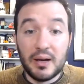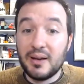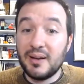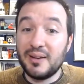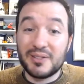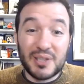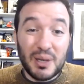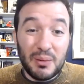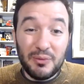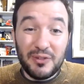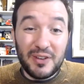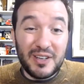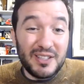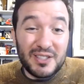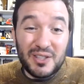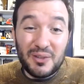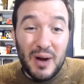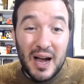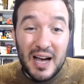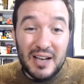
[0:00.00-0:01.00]
some of it is
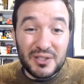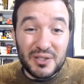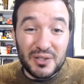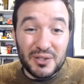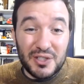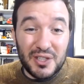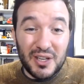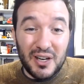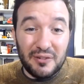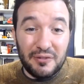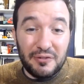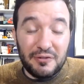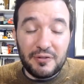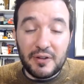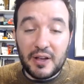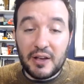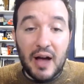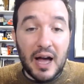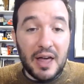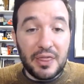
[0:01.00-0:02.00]
the roster stuff.
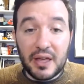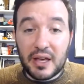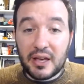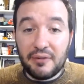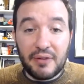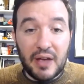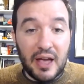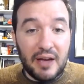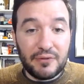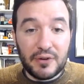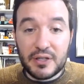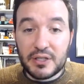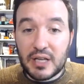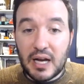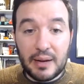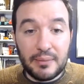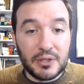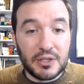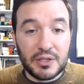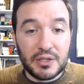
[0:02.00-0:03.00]
I think if Anfernee
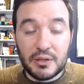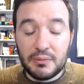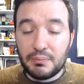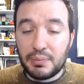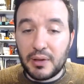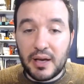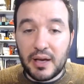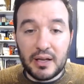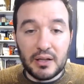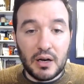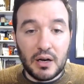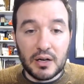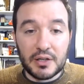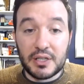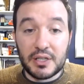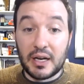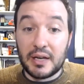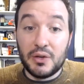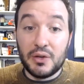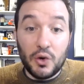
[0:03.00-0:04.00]
Simons didn't play
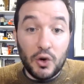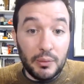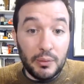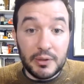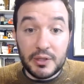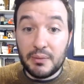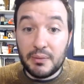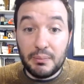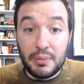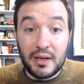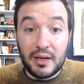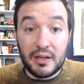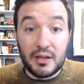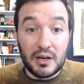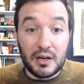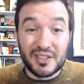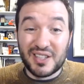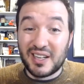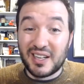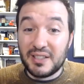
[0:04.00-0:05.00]
alongside Norm and didn't play
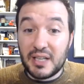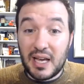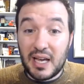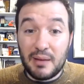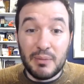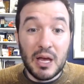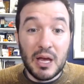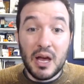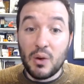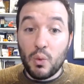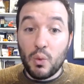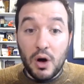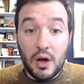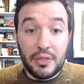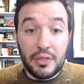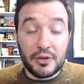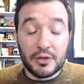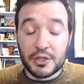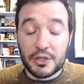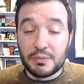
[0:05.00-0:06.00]
alongside Dame,
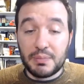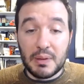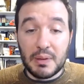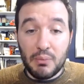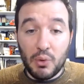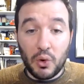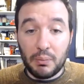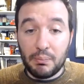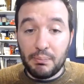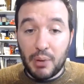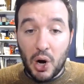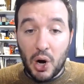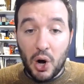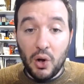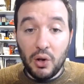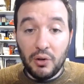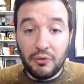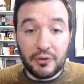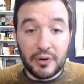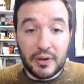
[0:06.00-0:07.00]
one, there'd just be more
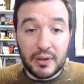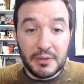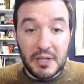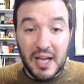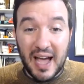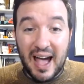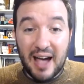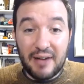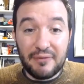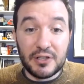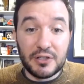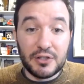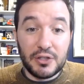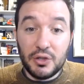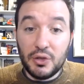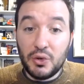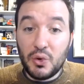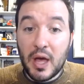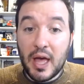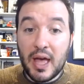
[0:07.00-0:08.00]
ball for him to have, and
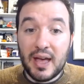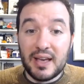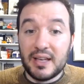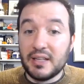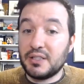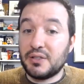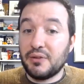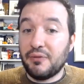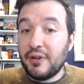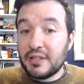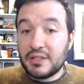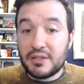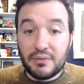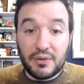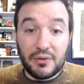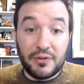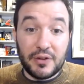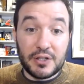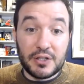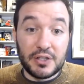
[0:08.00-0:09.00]
two, his defensive
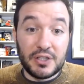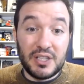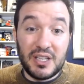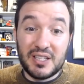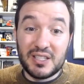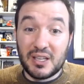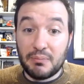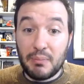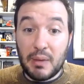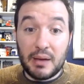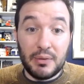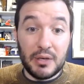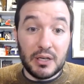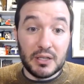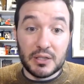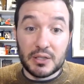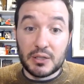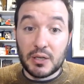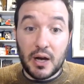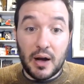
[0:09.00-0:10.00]
deficiencies and maybe
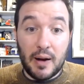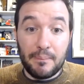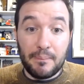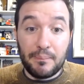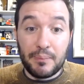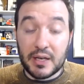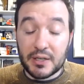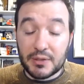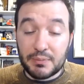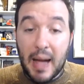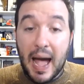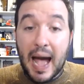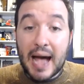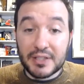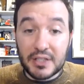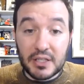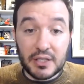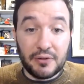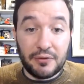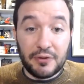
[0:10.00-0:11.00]
his um, his
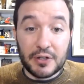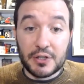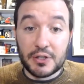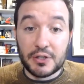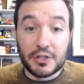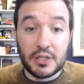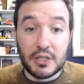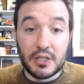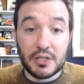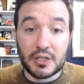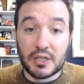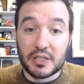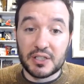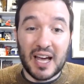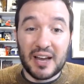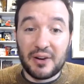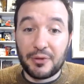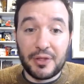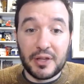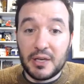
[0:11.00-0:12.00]
passing deficiencies because I
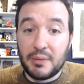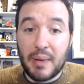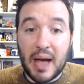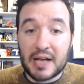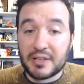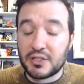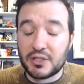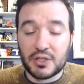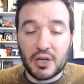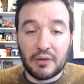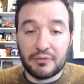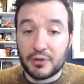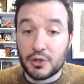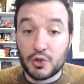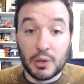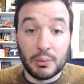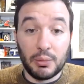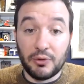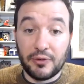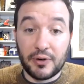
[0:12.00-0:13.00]
don't think he passes off the
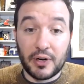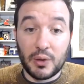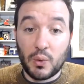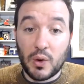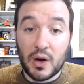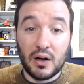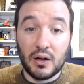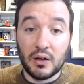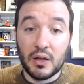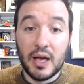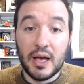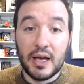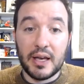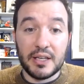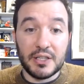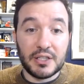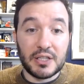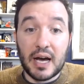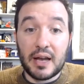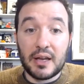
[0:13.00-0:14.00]
dribble very well.
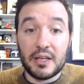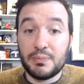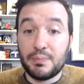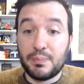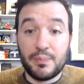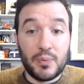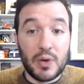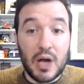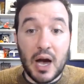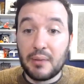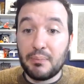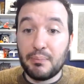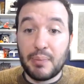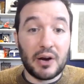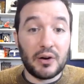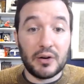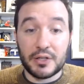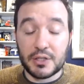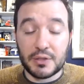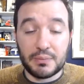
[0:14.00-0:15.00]
He's got he's gotten
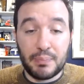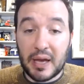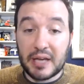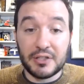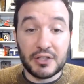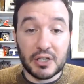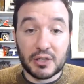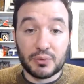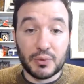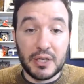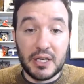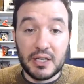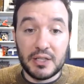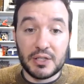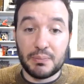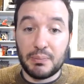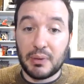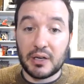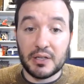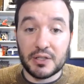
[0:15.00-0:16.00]
better at just basic reads,
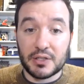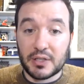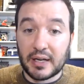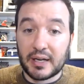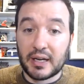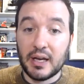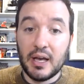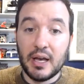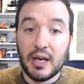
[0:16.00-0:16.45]
but his like